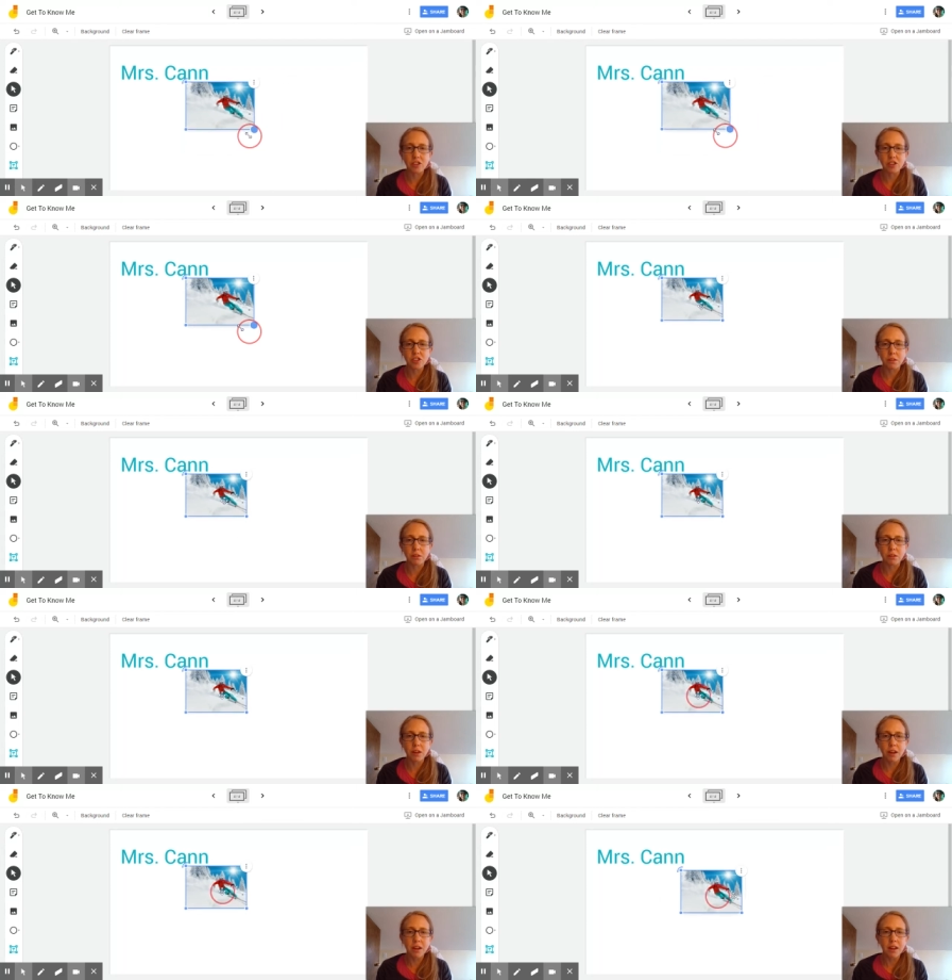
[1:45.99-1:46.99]
And so
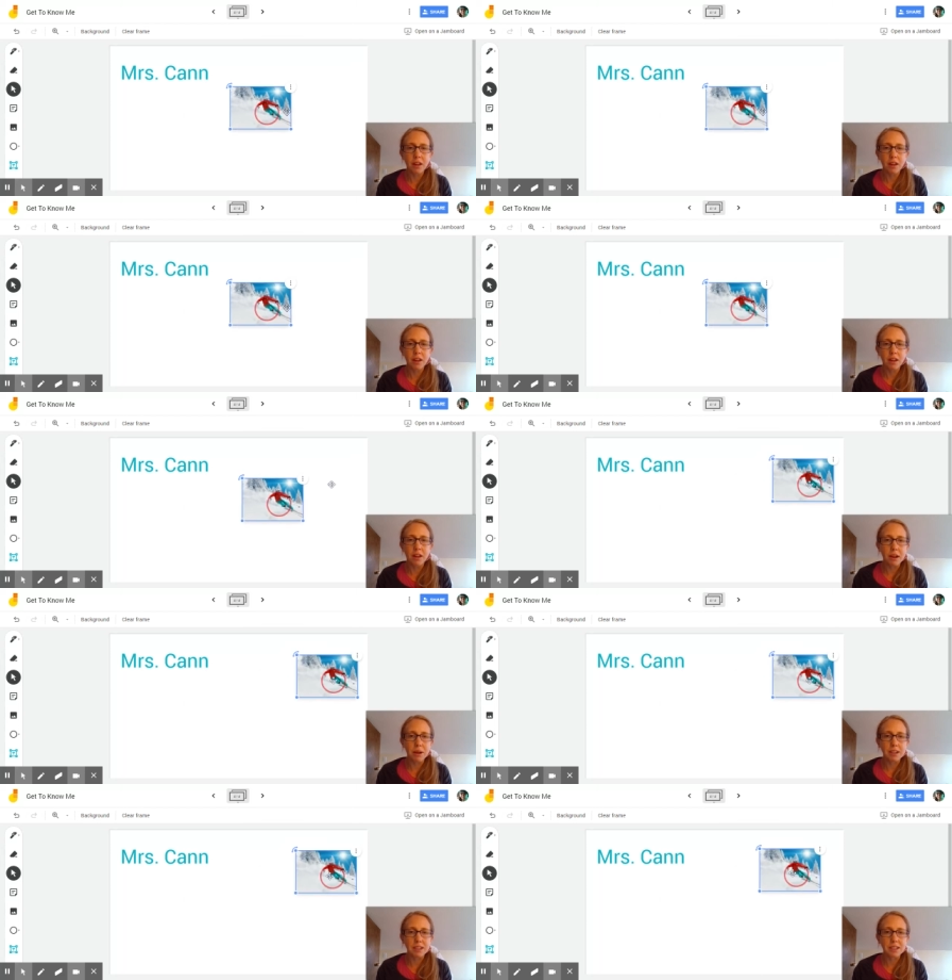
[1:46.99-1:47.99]
maybe I
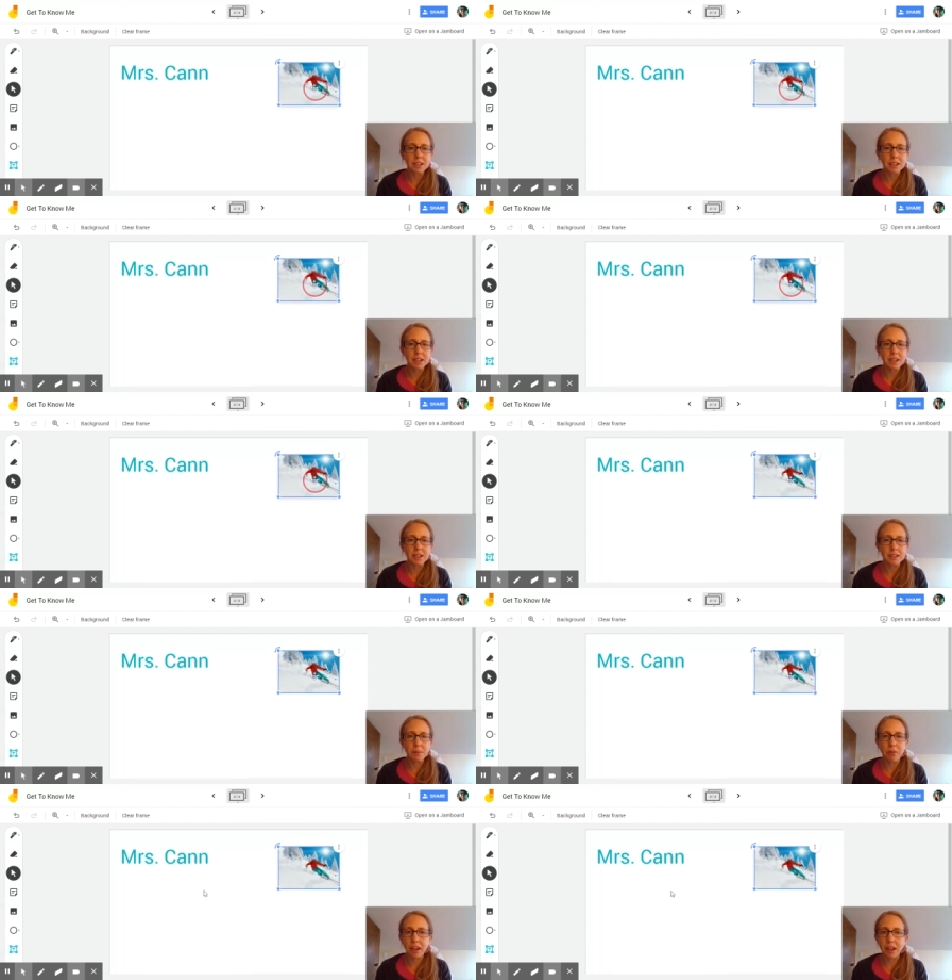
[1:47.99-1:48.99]
might say
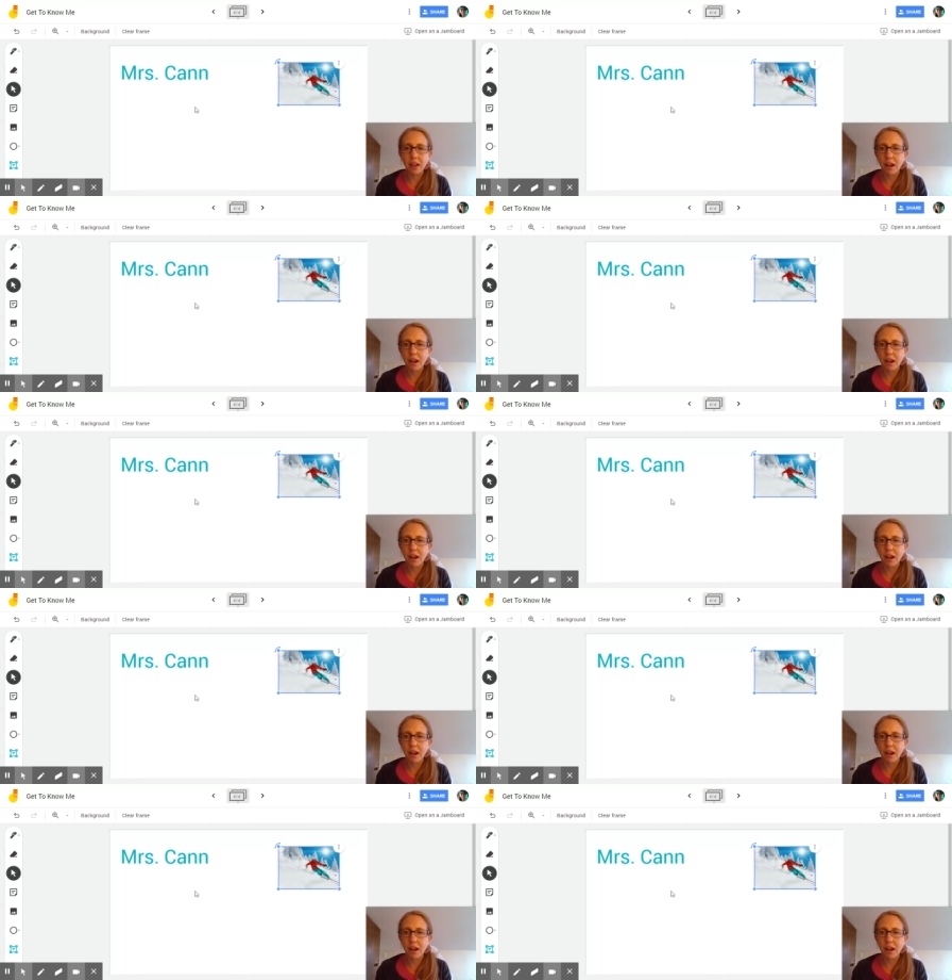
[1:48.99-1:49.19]
something,